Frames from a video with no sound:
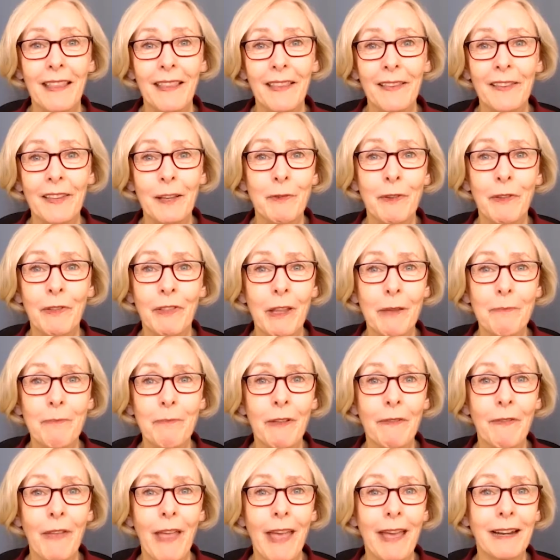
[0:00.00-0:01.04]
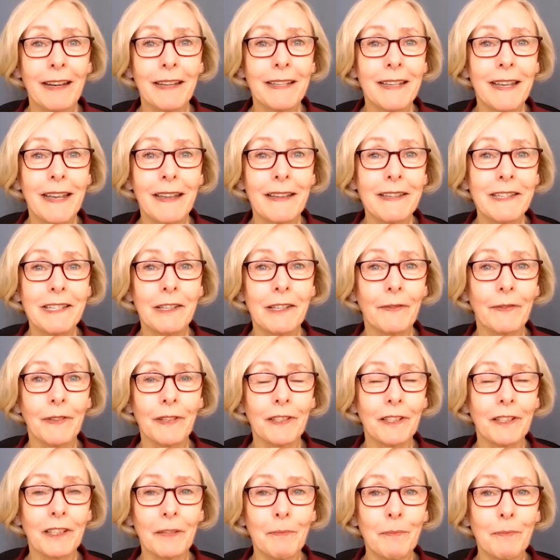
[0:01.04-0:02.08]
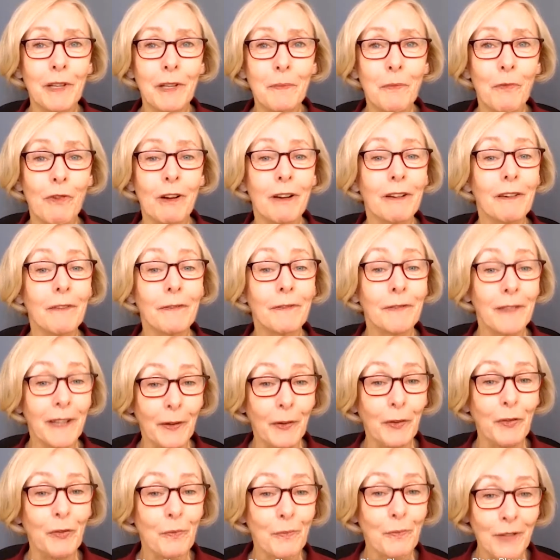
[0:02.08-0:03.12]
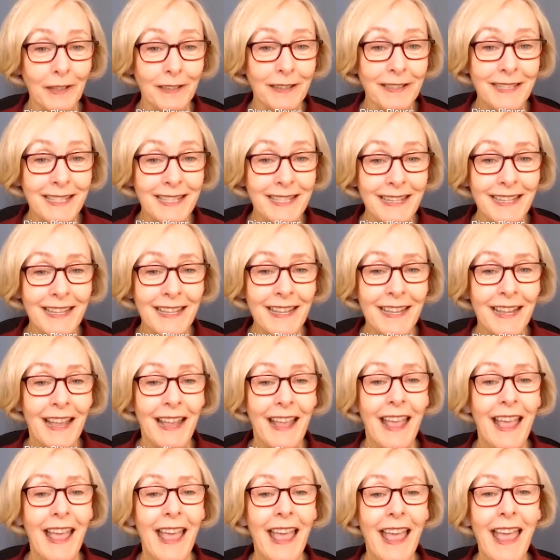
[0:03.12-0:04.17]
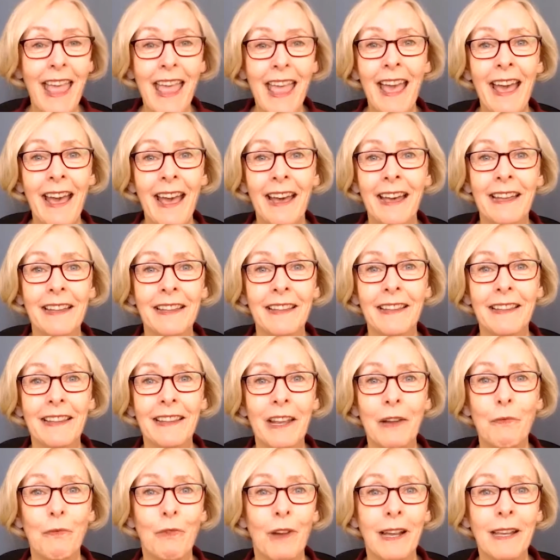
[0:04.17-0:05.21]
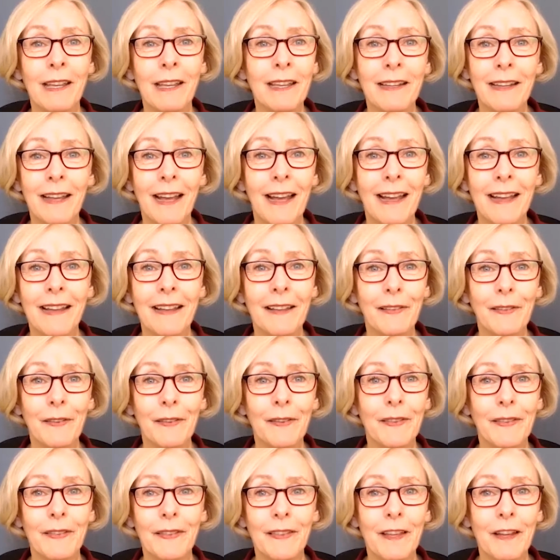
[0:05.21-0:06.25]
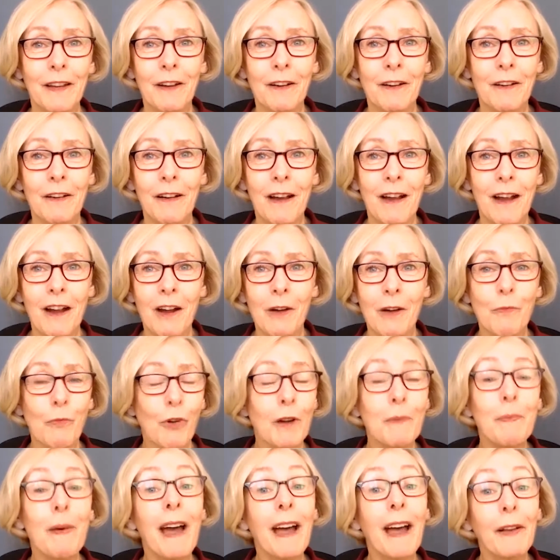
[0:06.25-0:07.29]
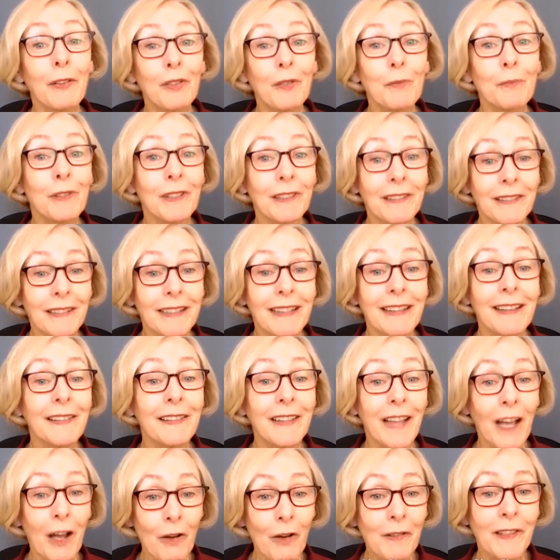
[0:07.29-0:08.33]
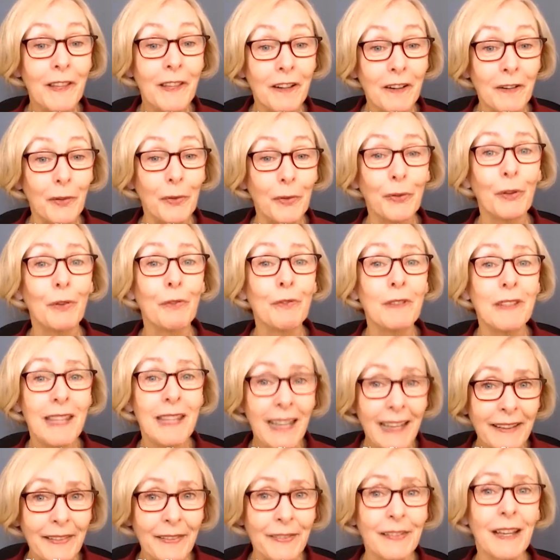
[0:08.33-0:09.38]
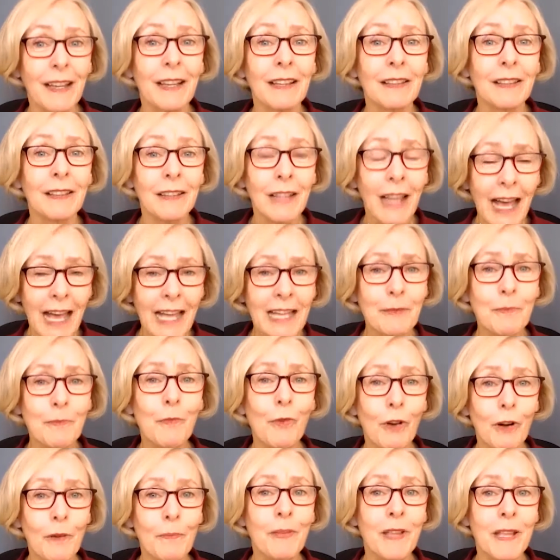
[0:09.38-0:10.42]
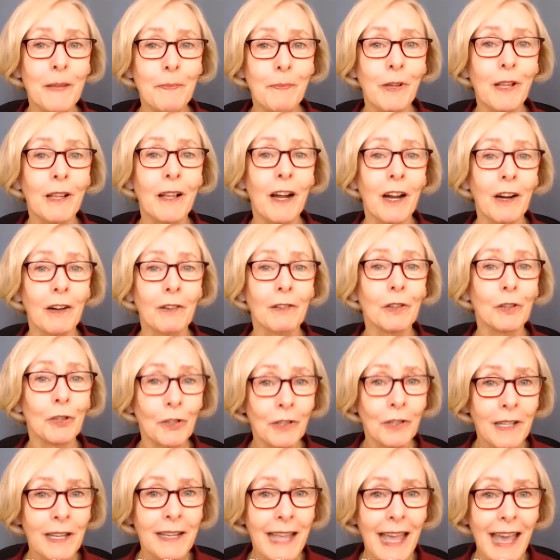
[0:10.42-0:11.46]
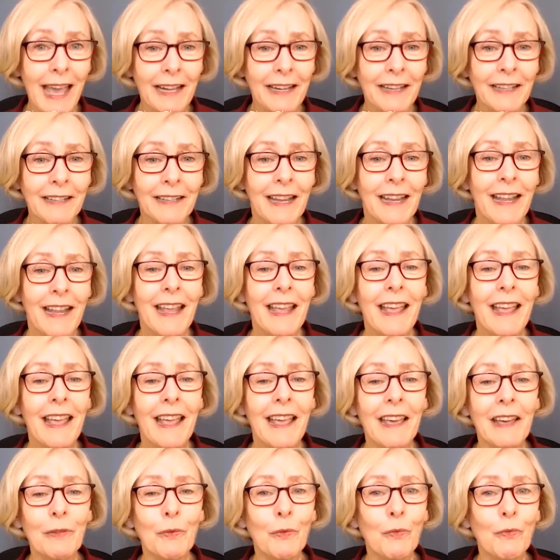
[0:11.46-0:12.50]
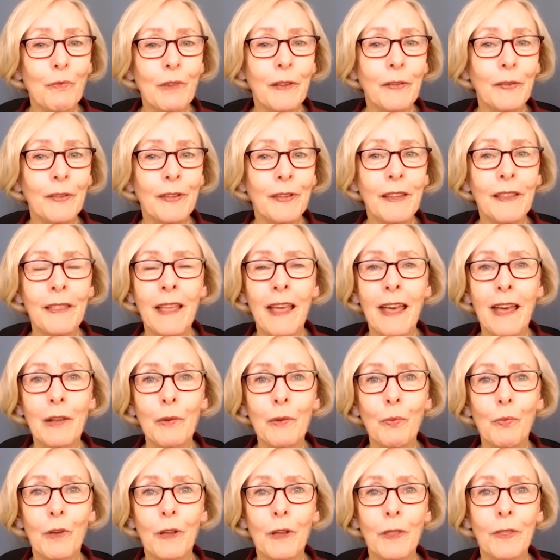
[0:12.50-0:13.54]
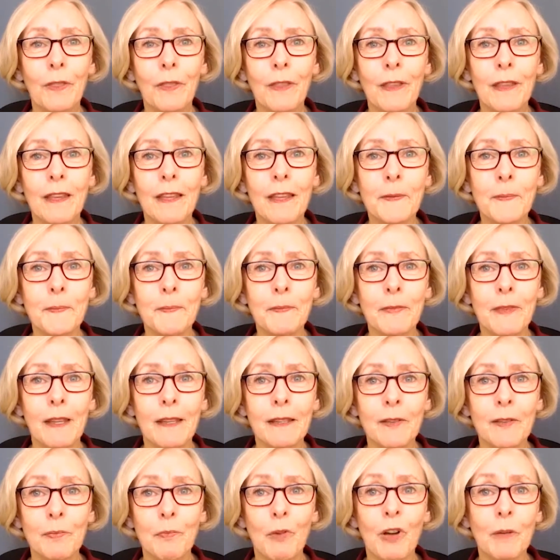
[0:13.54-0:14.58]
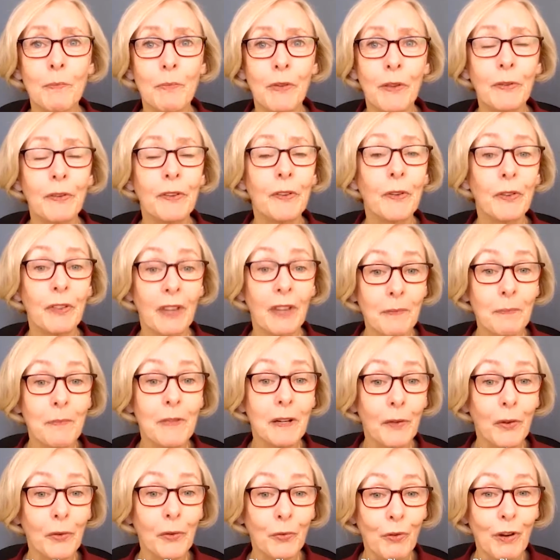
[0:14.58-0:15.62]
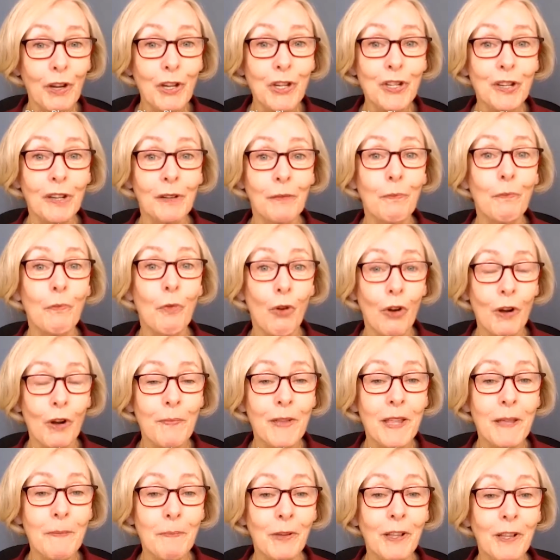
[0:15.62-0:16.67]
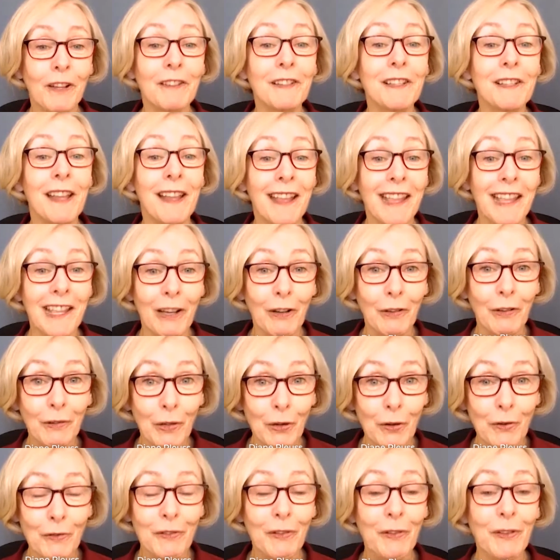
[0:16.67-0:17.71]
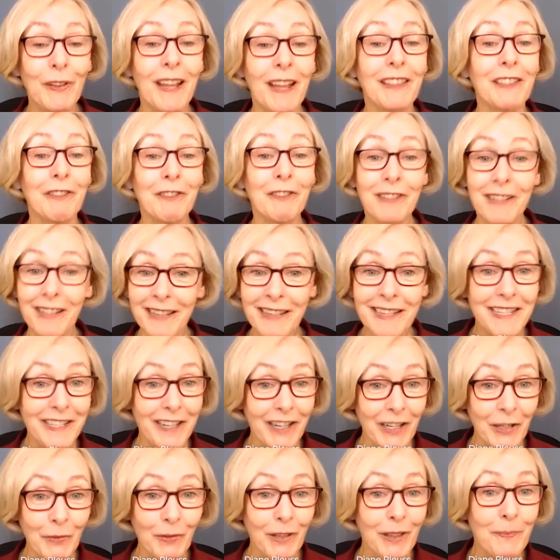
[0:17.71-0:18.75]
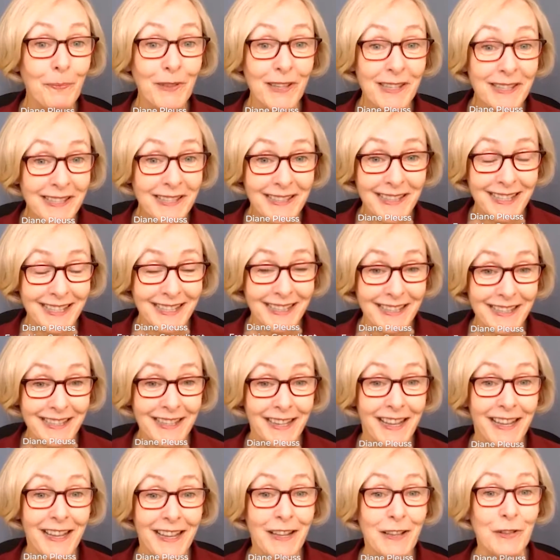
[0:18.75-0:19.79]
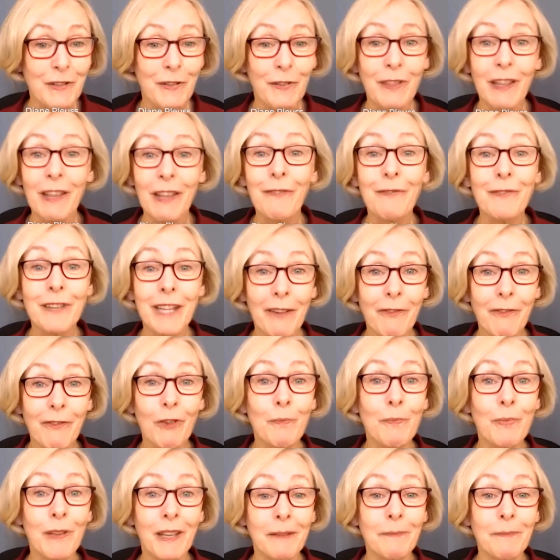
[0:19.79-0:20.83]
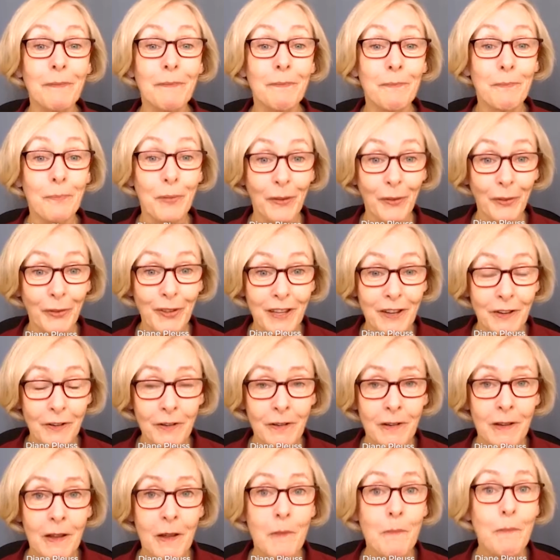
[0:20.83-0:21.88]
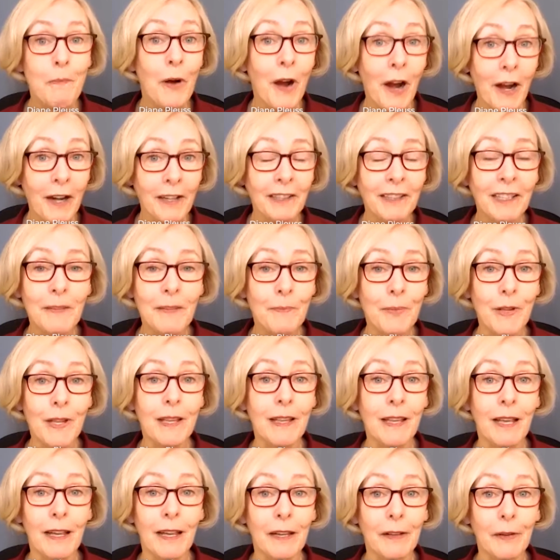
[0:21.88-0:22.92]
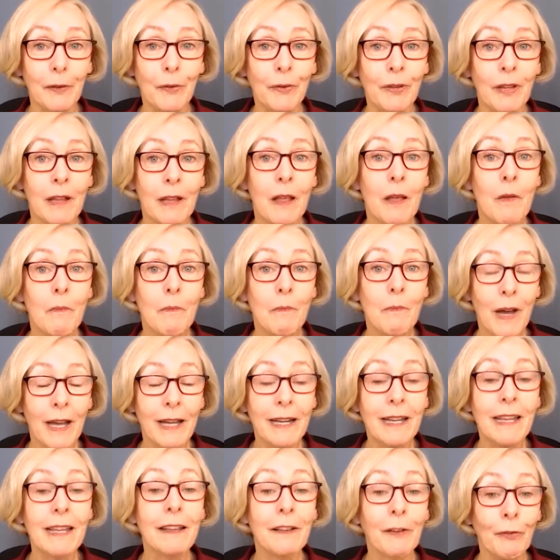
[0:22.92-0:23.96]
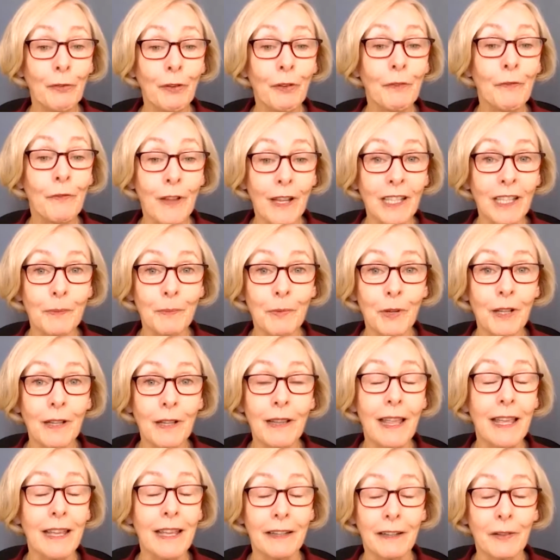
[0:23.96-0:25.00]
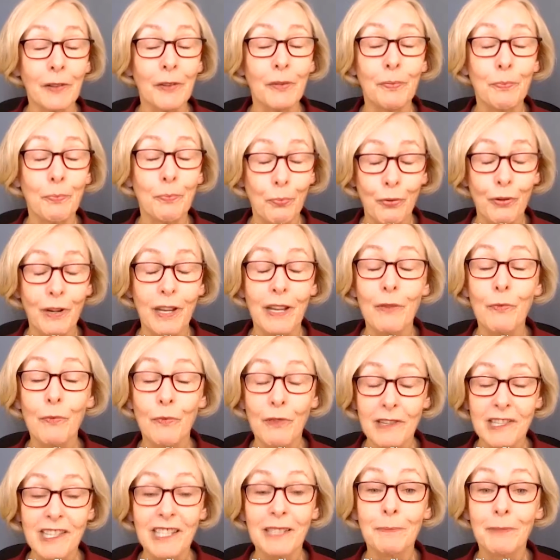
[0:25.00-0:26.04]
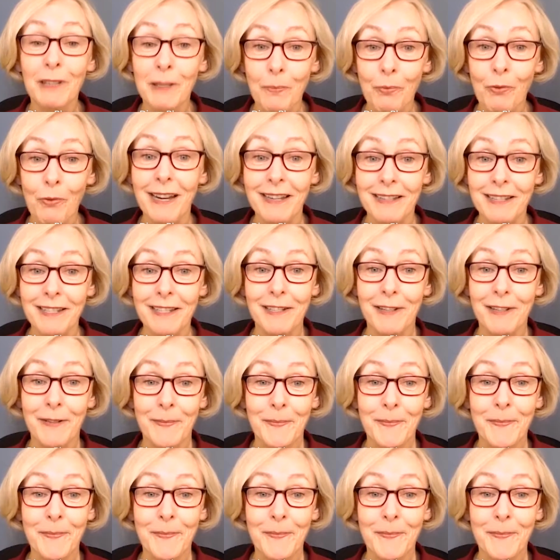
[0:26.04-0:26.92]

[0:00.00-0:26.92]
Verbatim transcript: Some of them have had a taste of a little bit more of flexibility and they recognize there are more possibilities out there. So, yes, a lot more people are looking at it. And we see that with the Small Business Administration. More people are taking out loans and they're getting started with businesses. So, they've never been busier, partly because money is available and it's pretty reasonably priced.